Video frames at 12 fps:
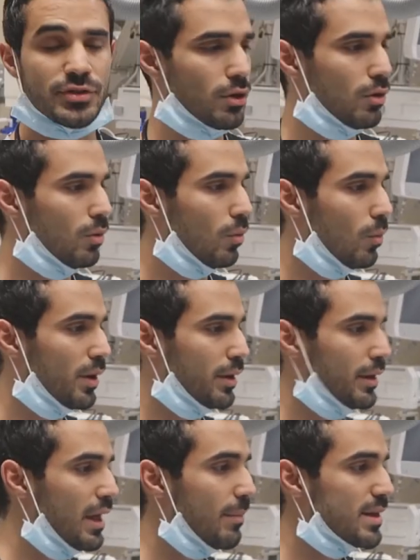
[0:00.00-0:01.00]
so
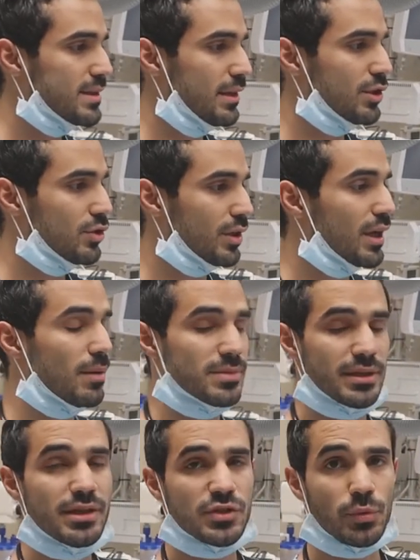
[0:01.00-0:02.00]
when EMS initially
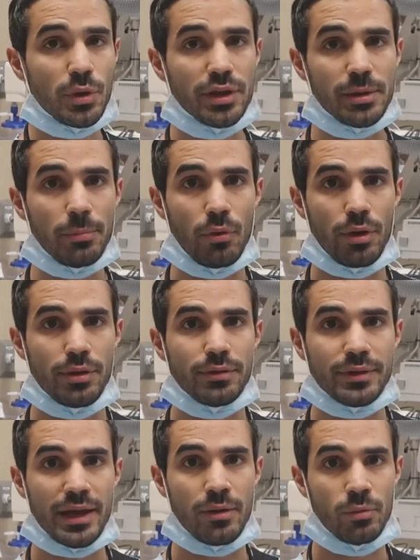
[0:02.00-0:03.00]
comes in, it's really
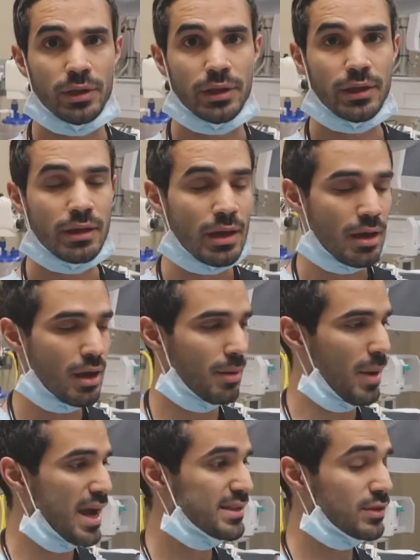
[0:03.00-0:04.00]
important that we
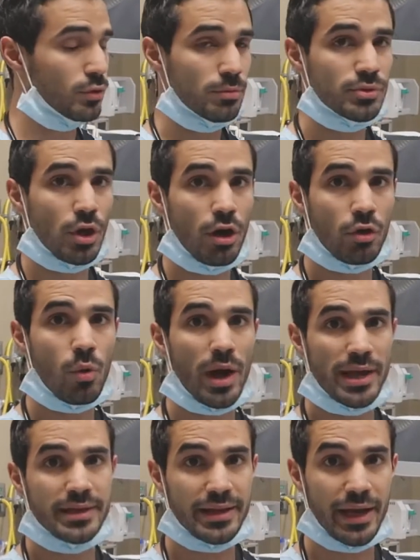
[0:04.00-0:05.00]
ask the room to all
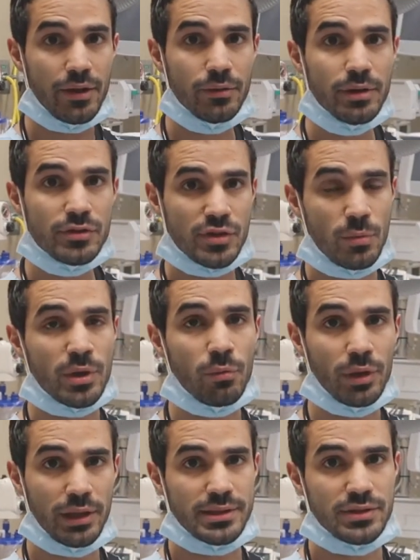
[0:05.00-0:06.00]
quiet down so that we can
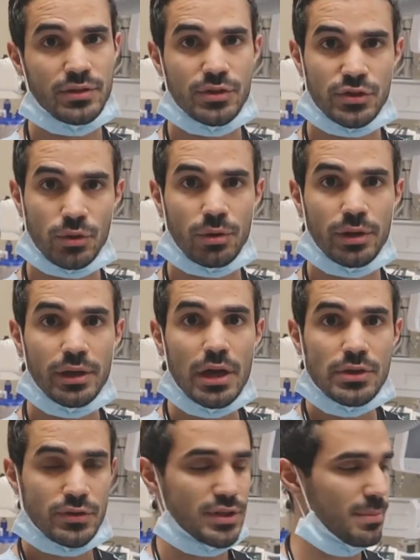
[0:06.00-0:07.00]
really listen to the story.
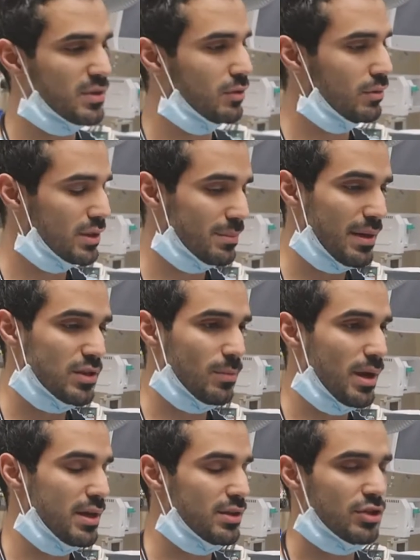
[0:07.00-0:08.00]
Sometimes you
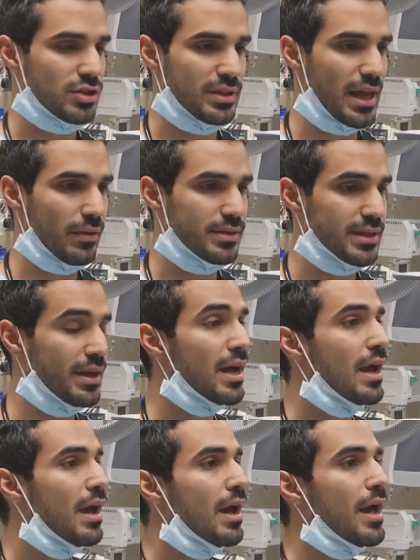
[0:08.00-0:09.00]
might need to just loudly say,
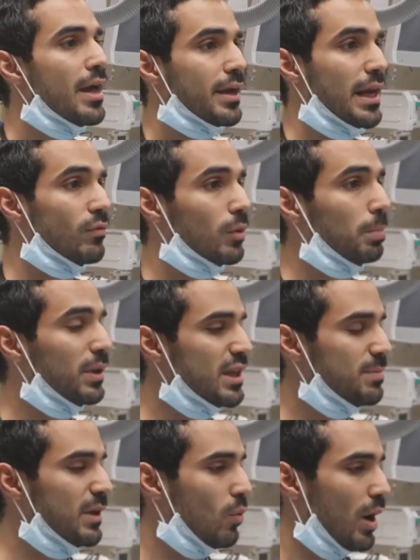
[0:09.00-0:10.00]
hey, can everyone
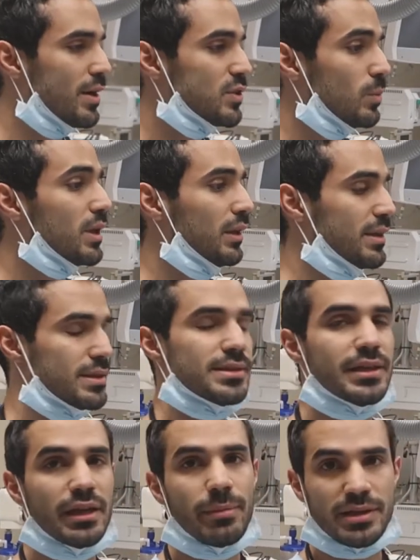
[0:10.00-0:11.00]
please be quiet so we can listen
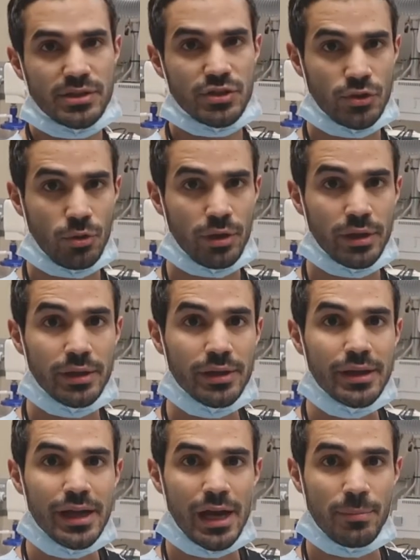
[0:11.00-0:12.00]
to EMS's story?
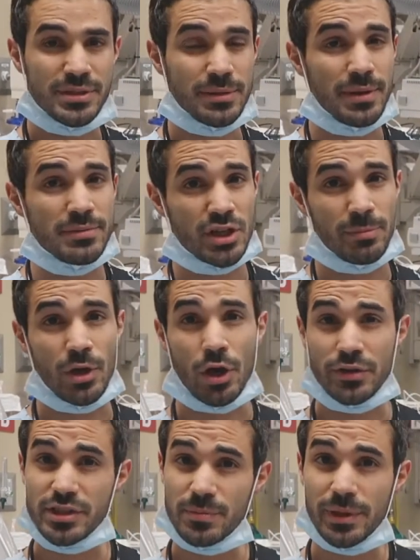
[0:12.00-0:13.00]
Sometimes it can be
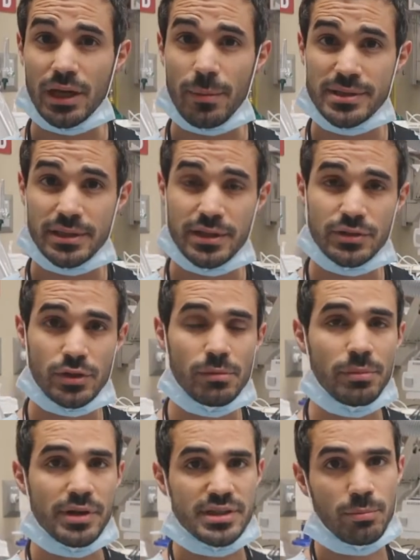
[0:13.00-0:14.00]
hard to speak up as an
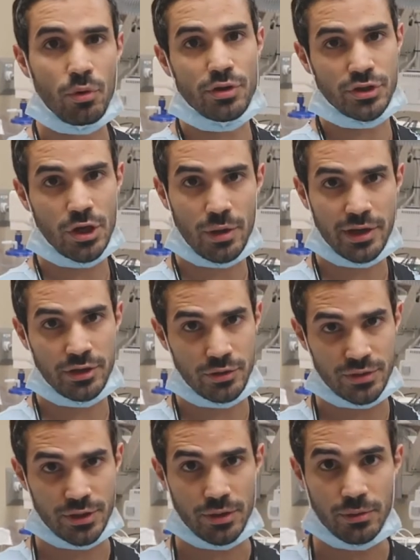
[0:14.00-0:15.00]
intern, but it's important to go ahead and
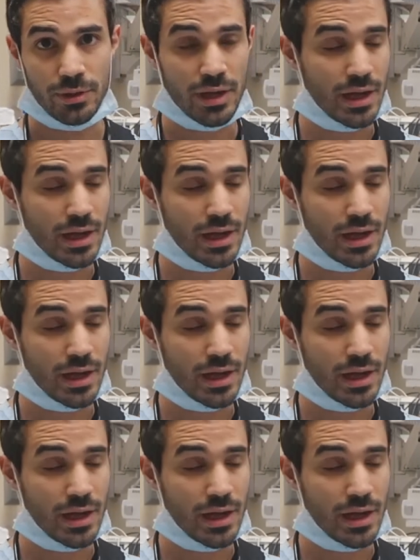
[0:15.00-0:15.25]
do so.